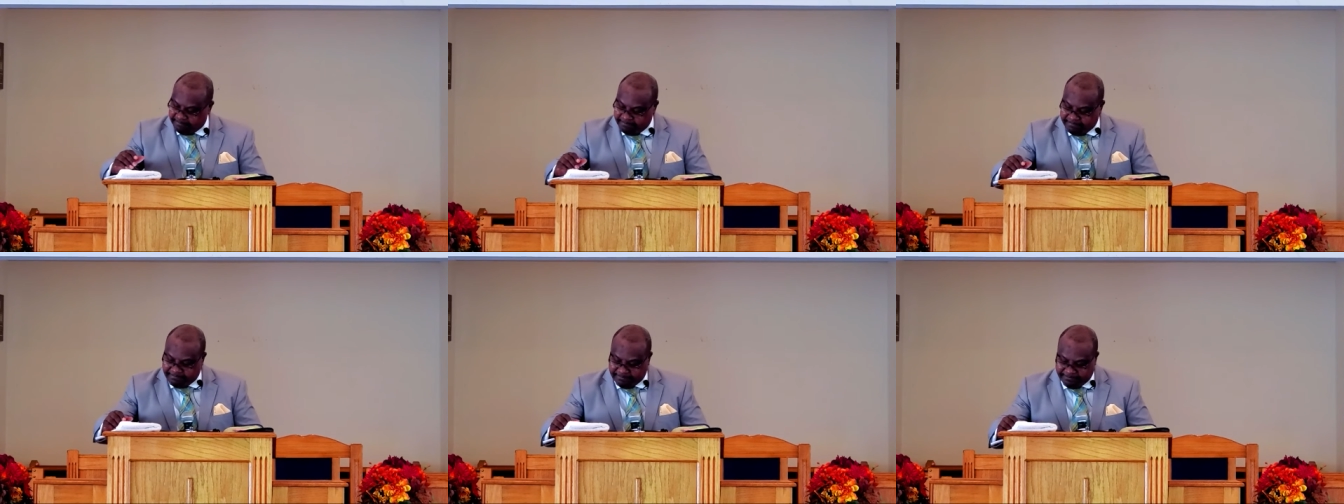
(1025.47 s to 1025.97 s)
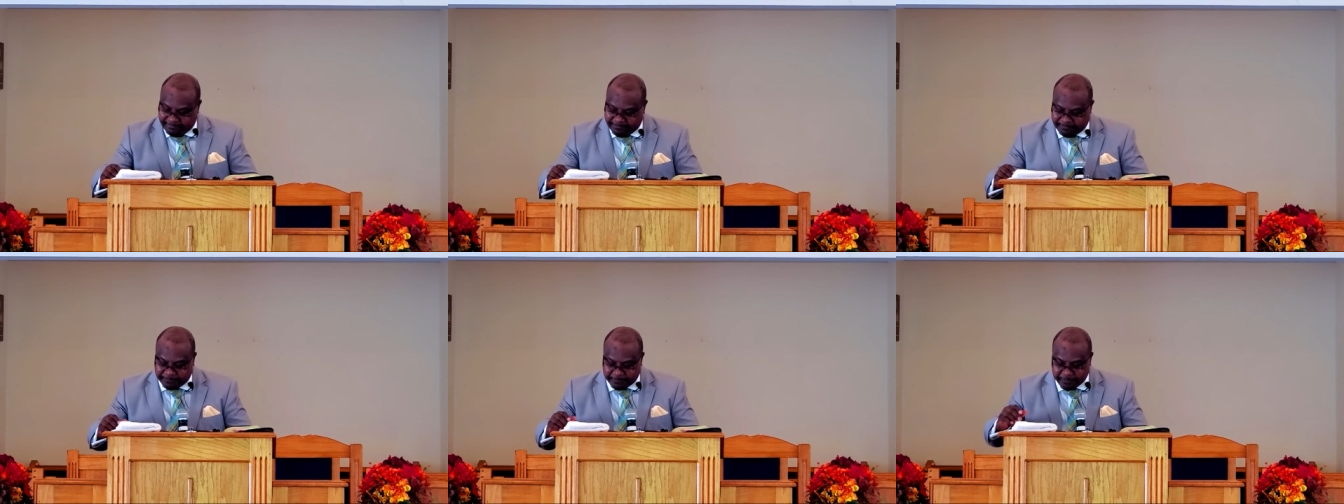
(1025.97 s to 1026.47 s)

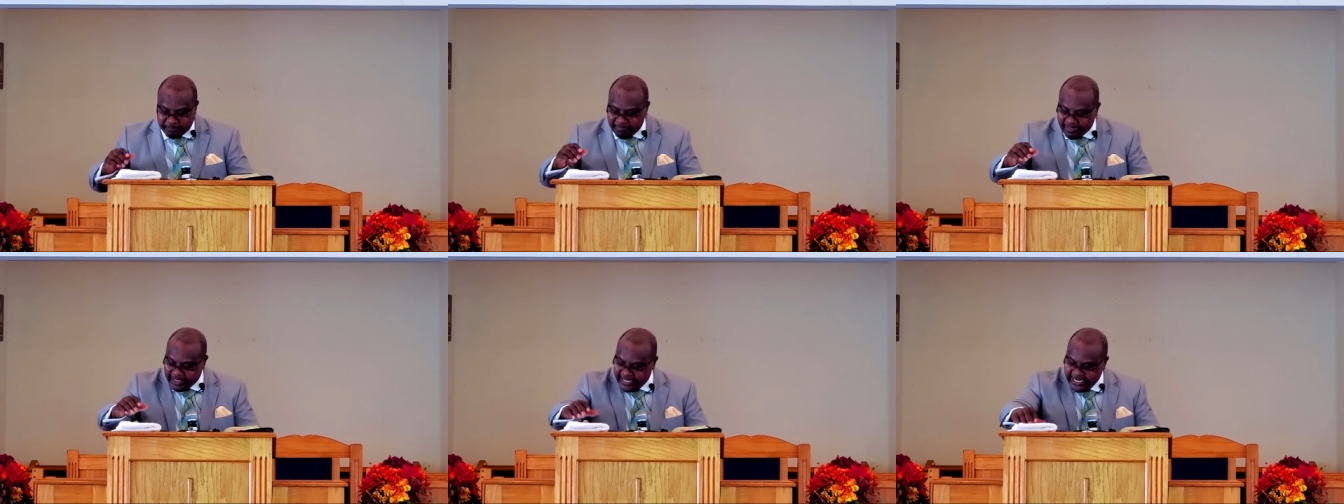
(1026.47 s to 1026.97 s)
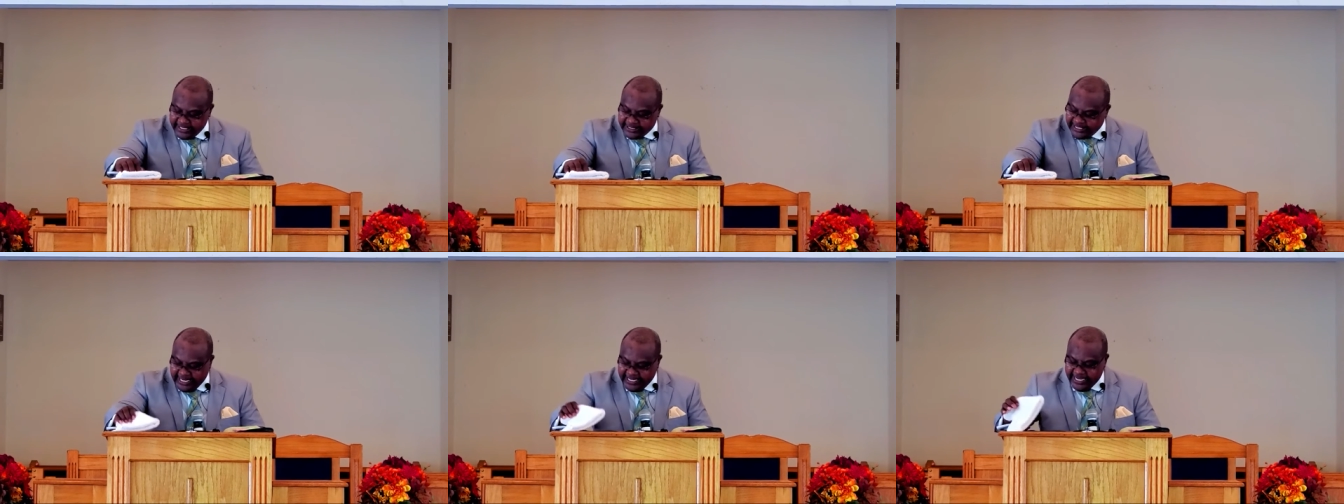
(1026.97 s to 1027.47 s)
Mm.
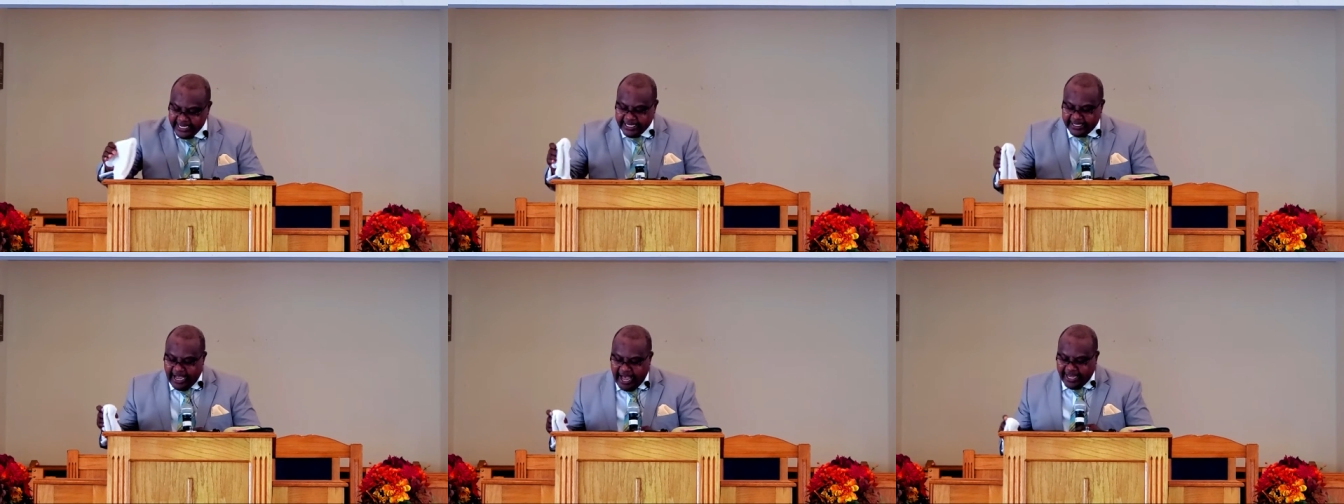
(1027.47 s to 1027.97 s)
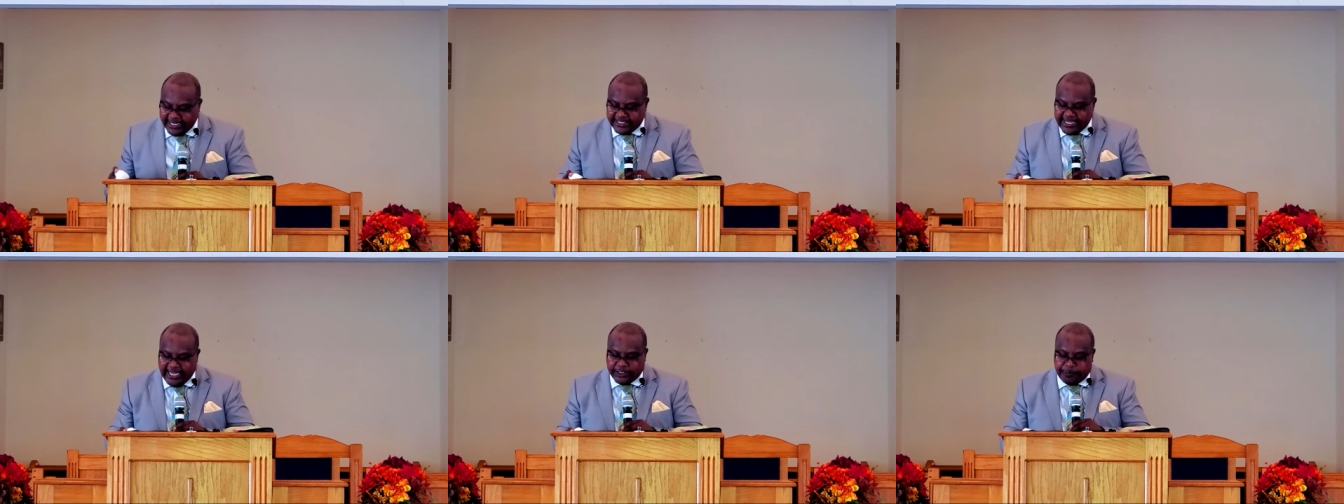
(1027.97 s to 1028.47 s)
See, God
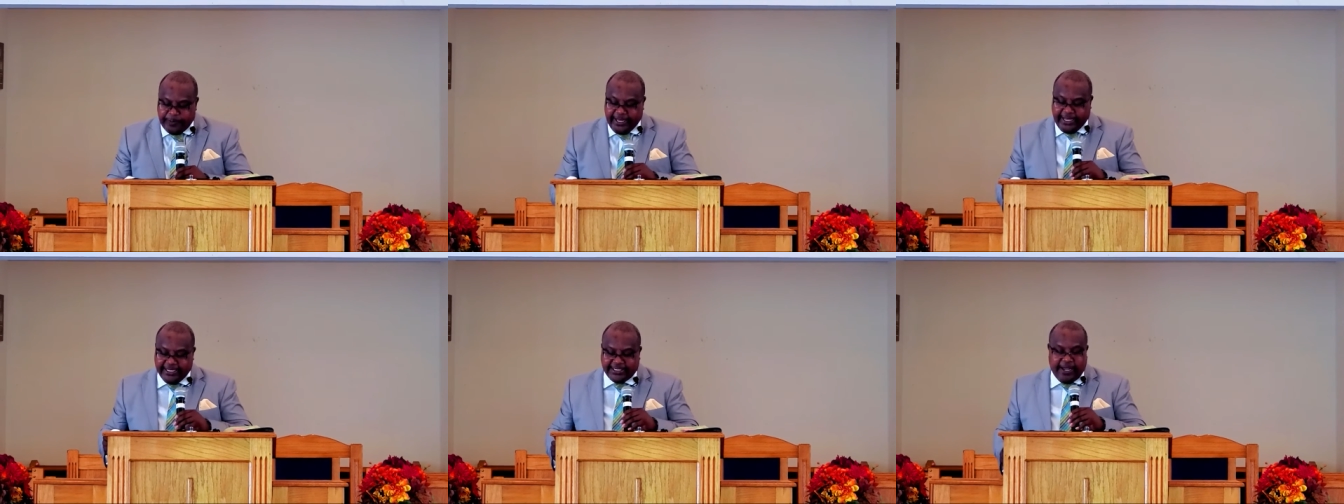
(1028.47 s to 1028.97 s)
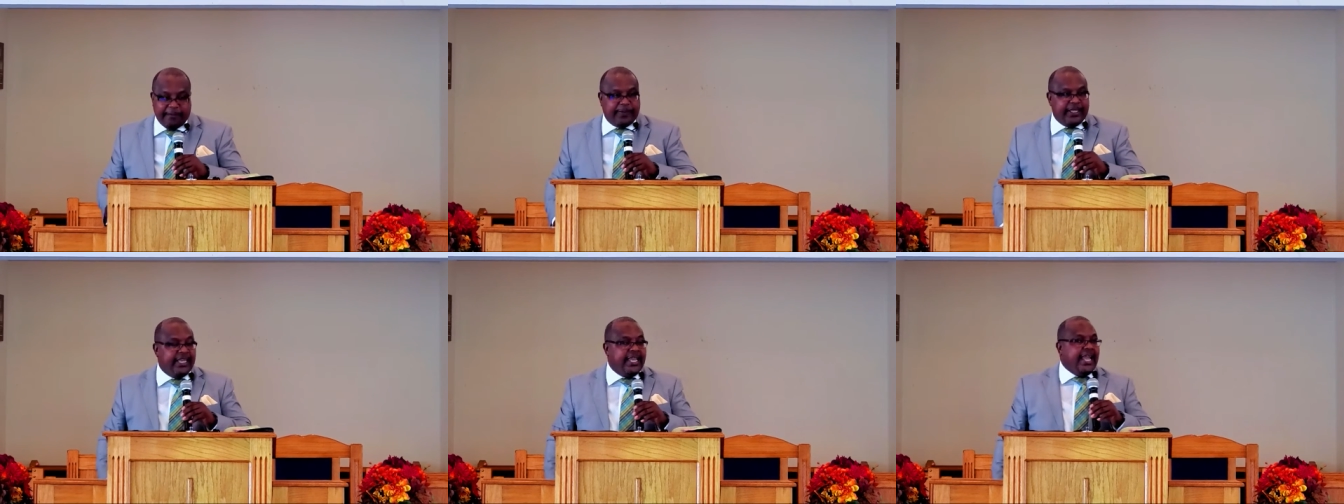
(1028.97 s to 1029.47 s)
is not speaking
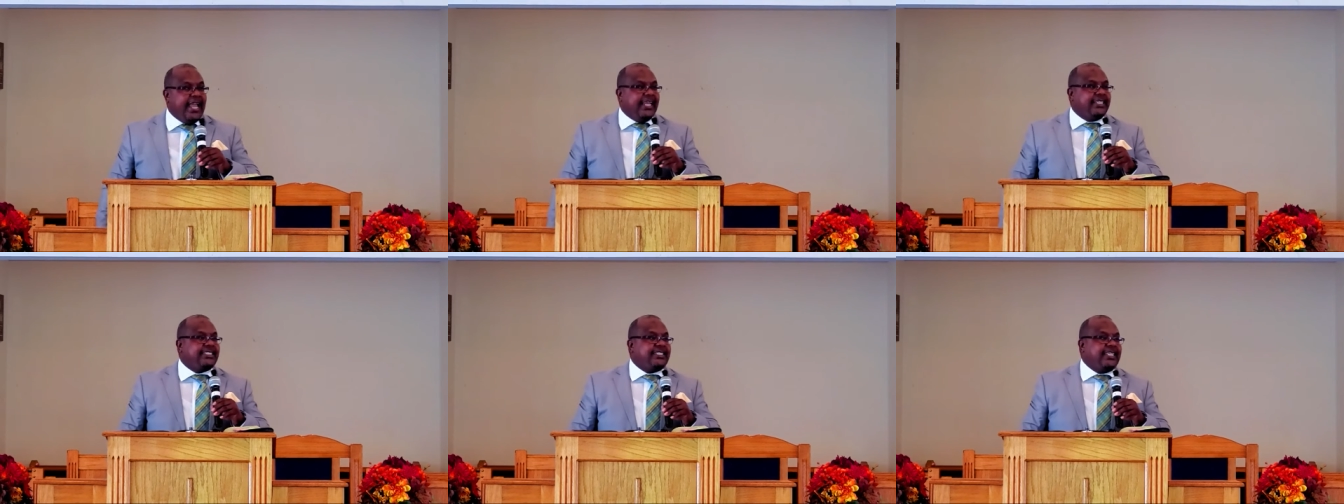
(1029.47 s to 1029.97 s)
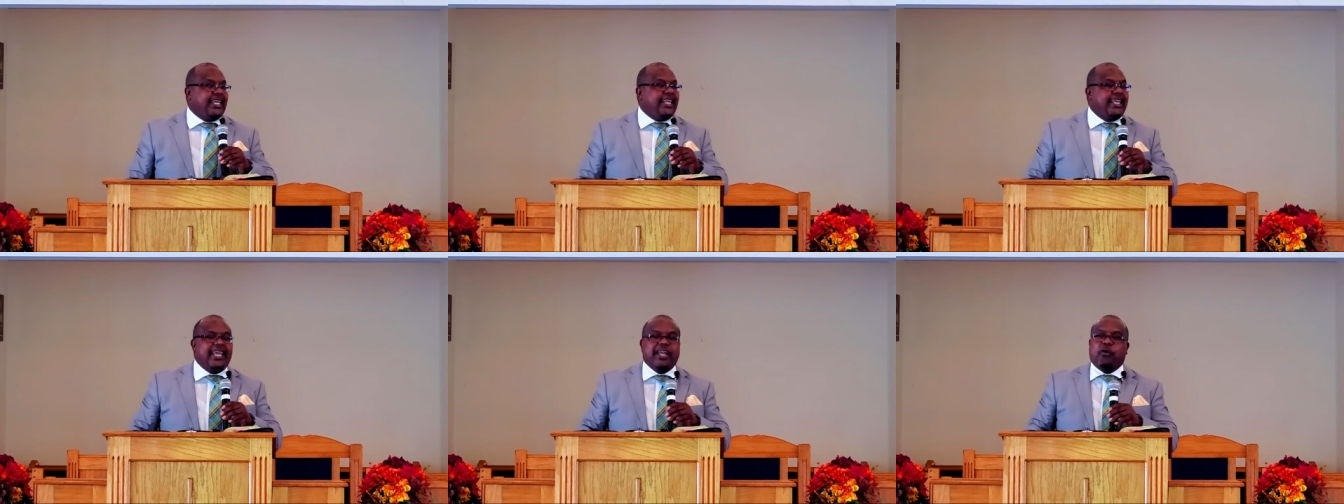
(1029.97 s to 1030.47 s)
something and
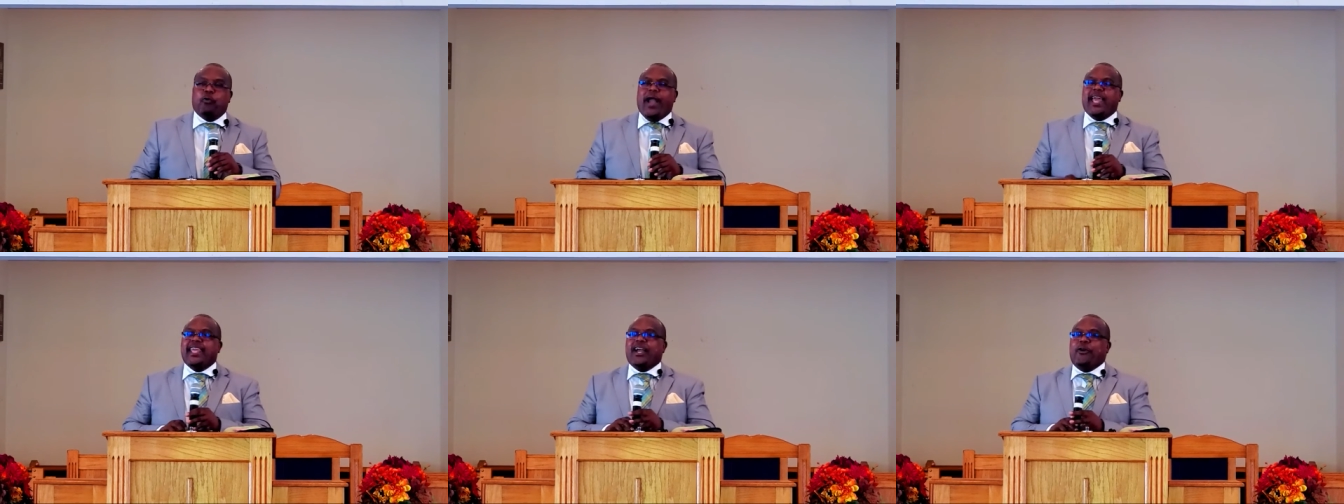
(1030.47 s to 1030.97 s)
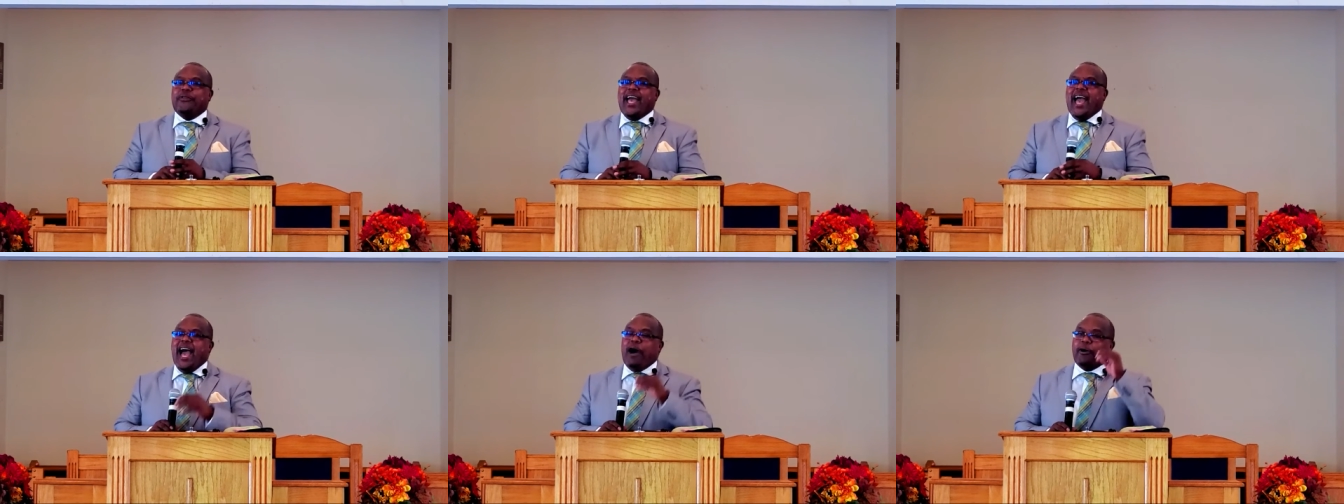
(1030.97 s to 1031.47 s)
sitting here waiting on
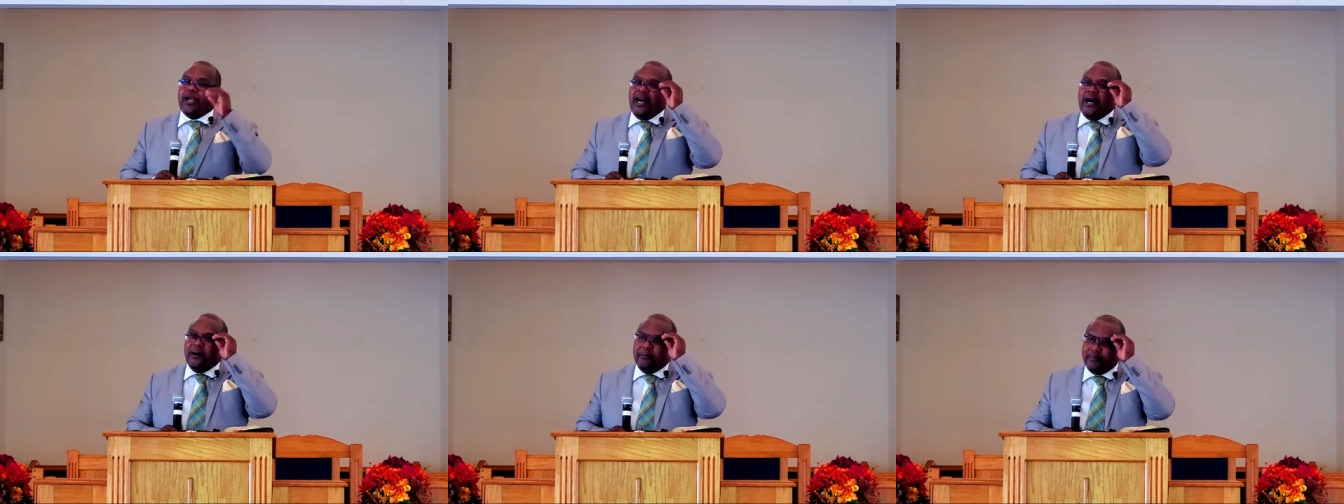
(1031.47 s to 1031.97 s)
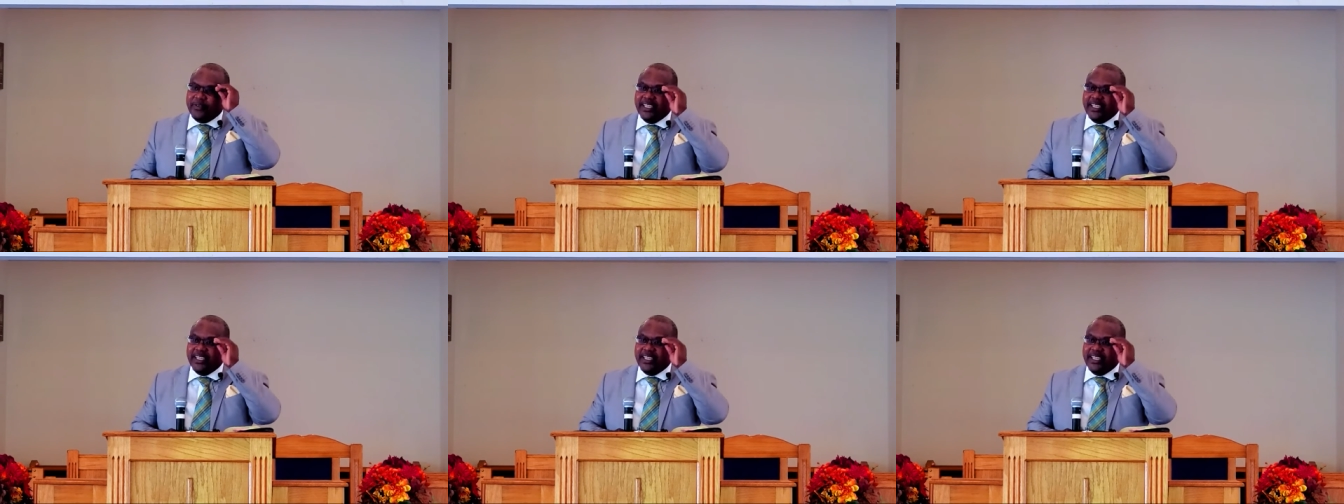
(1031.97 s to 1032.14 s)
the outcome.